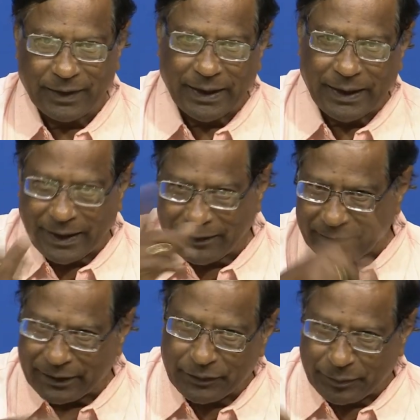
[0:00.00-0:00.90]
in a
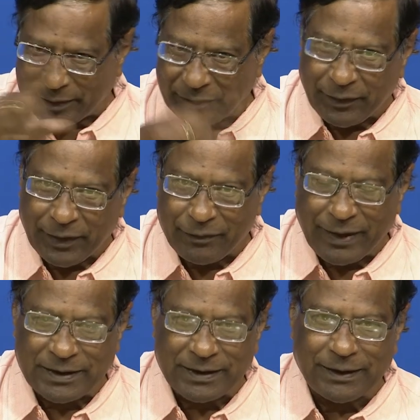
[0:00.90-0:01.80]
specific
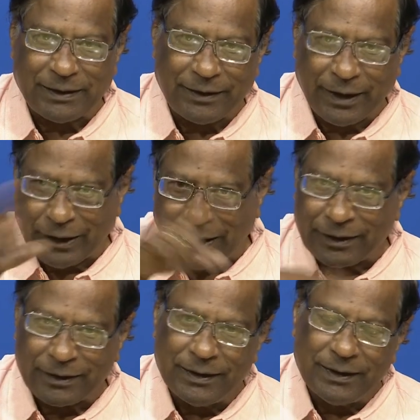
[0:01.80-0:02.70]
fashion, regular